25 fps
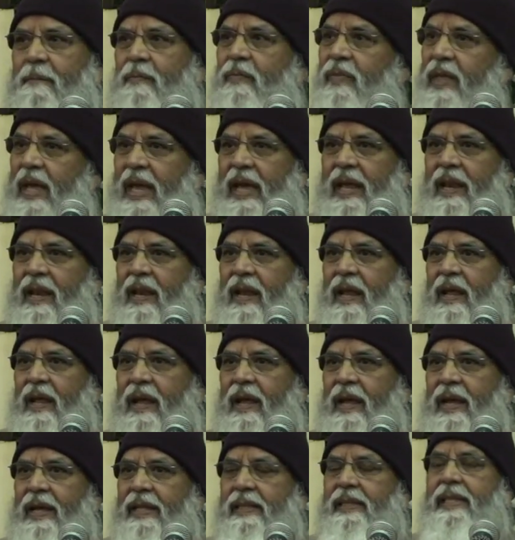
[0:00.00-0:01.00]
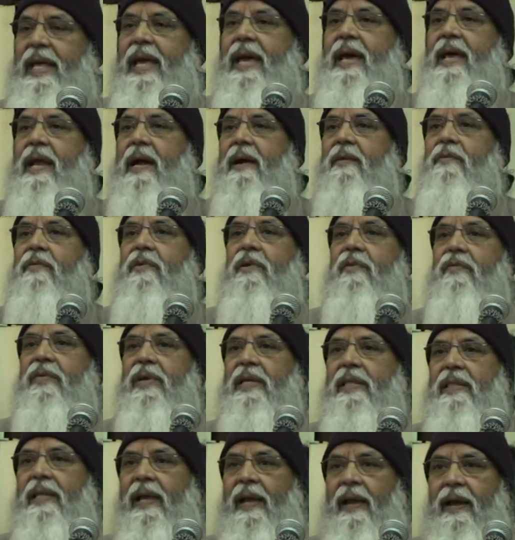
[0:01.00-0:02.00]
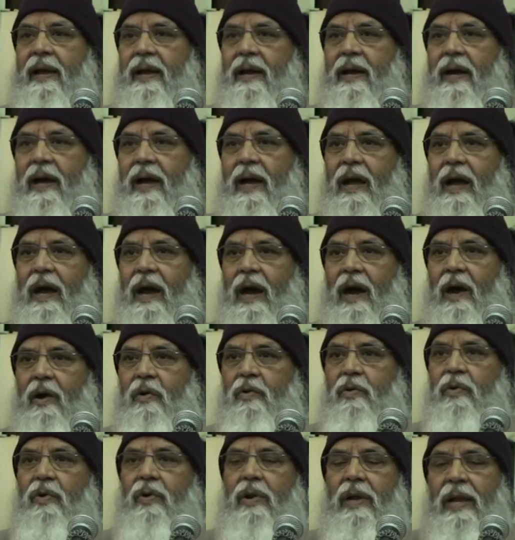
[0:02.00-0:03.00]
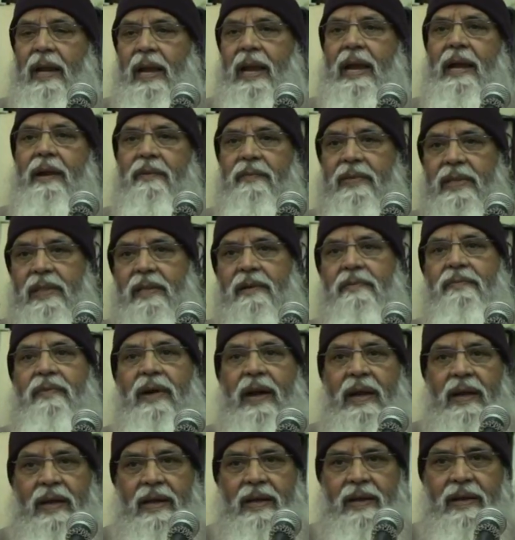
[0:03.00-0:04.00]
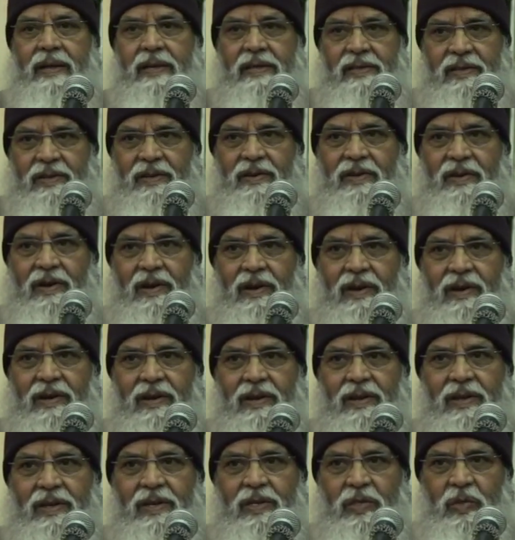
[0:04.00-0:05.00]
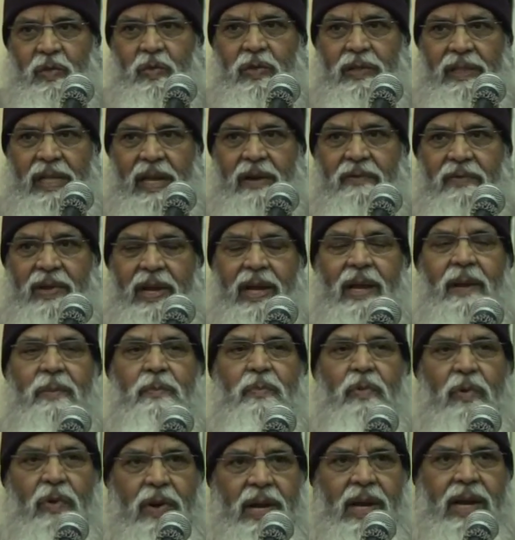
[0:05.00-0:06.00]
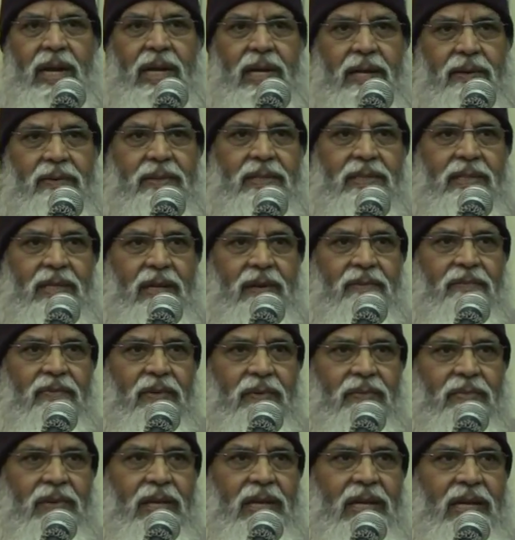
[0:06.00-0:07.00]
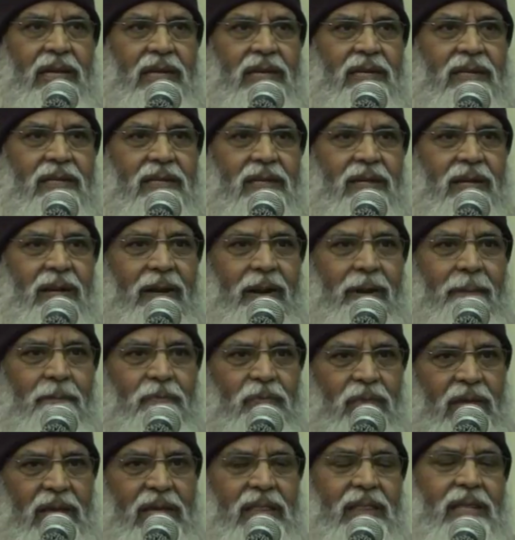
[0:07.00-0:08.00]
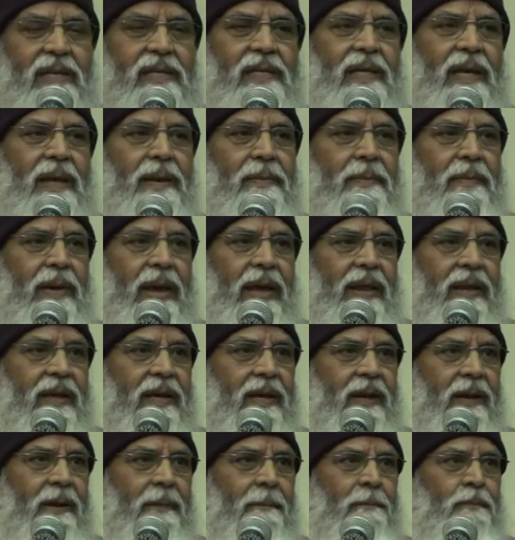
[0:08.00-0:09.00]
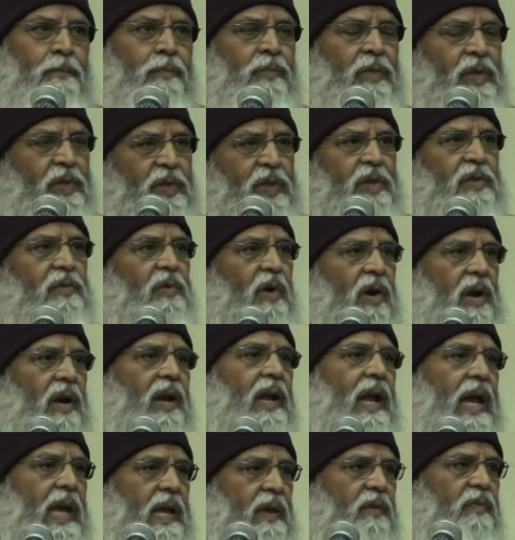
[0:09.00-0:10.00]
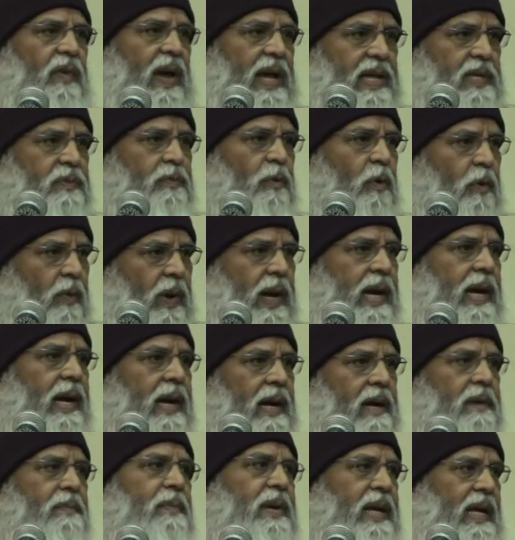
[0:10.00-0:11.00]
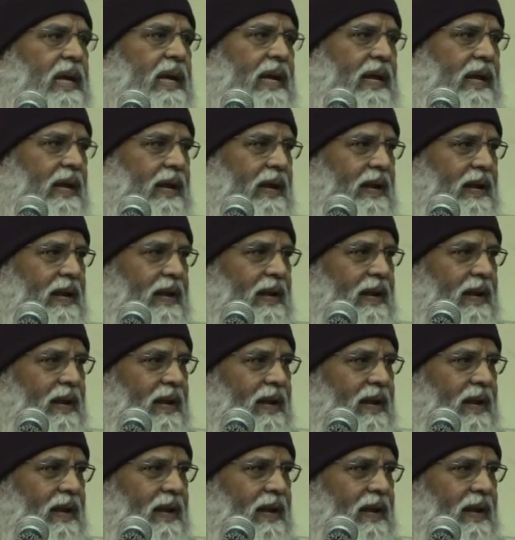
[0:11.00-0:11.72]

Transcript: Then thereafter we think how to relate with the fire, is it not? So that we can protect ourselves from the heat. In the same manner, this is what life has provided me.